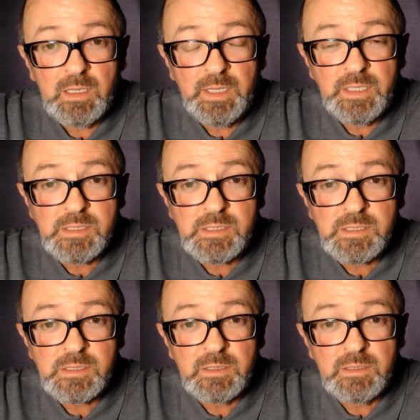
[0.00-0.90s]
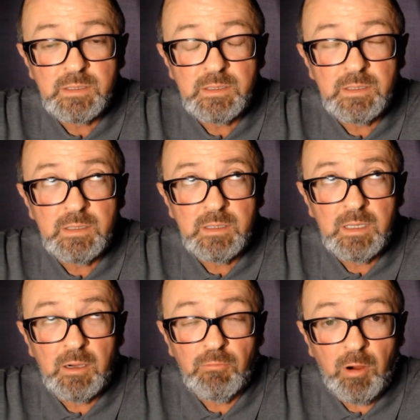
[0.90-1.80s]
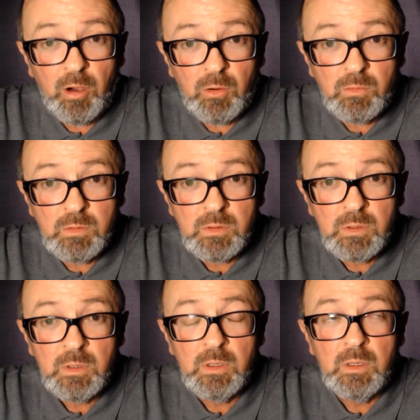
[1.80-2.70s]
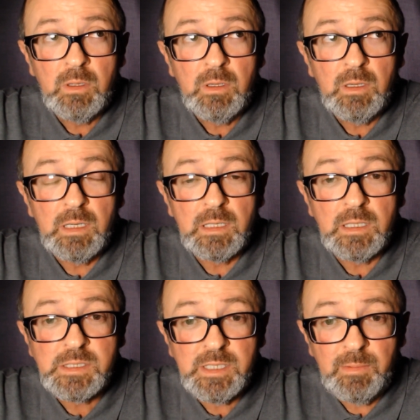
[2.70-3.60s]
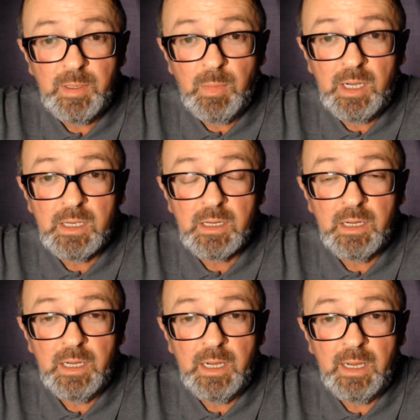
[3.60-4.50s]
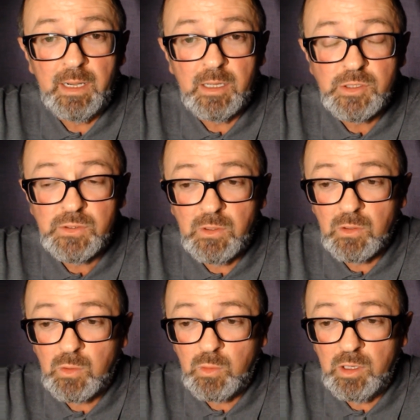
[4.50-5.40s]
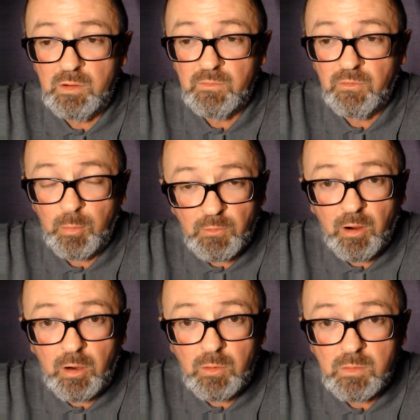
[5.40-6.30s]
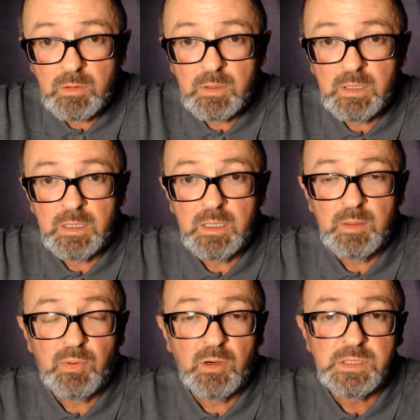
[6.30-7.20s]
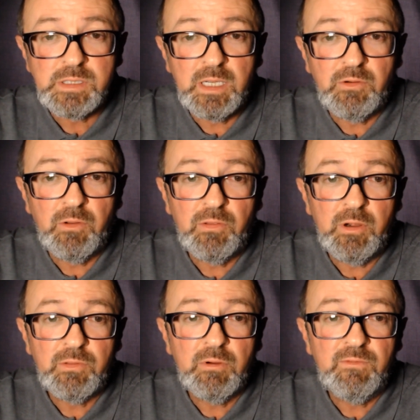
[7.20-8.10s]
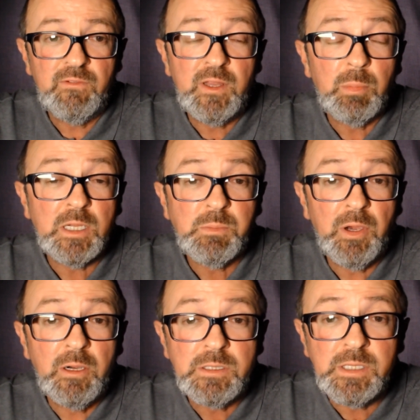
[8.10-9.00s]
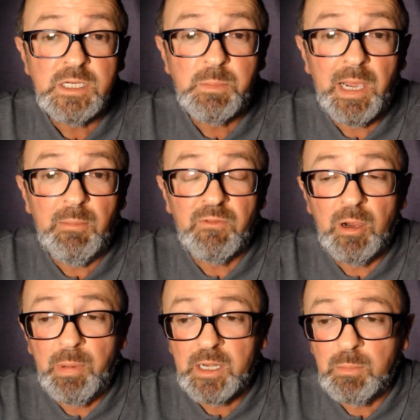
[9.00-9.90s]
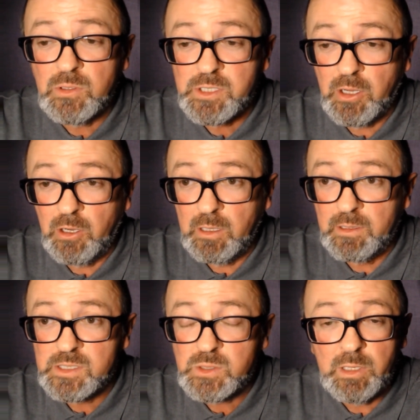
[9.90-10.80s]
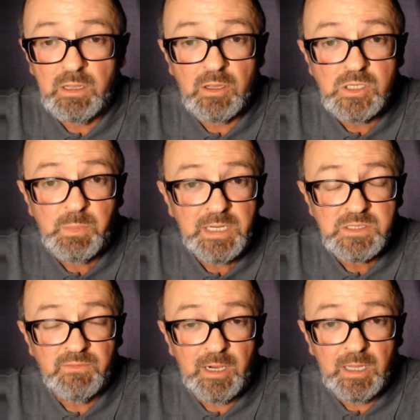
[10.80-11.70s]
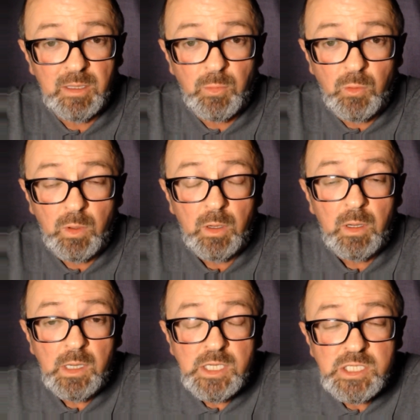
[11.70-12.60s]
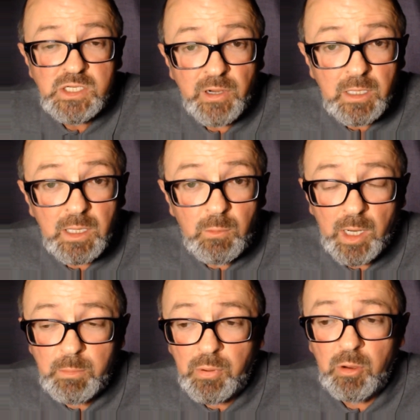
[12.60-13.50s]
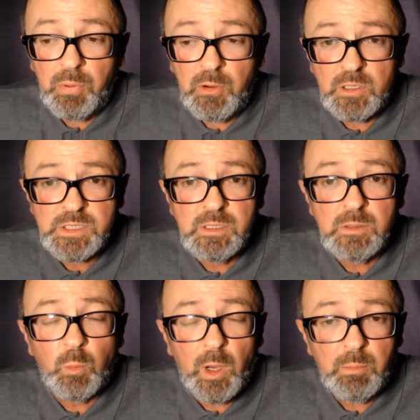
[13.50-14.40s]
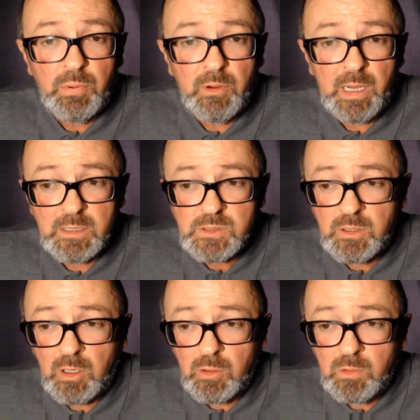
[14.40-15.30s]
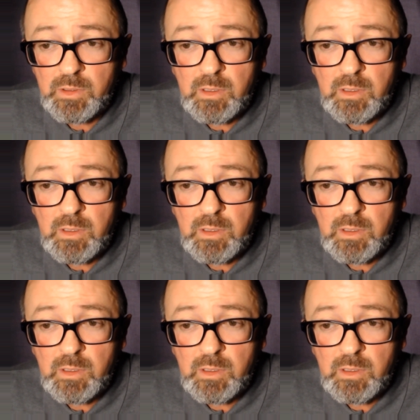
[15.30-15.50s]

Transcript: It's a roll, a C mint mark, and a $2 coin from a roll. Price is $133.50 plus postage. Payment via bank deposit only. There's 20 of those packs available. Strictly one per person, one per household.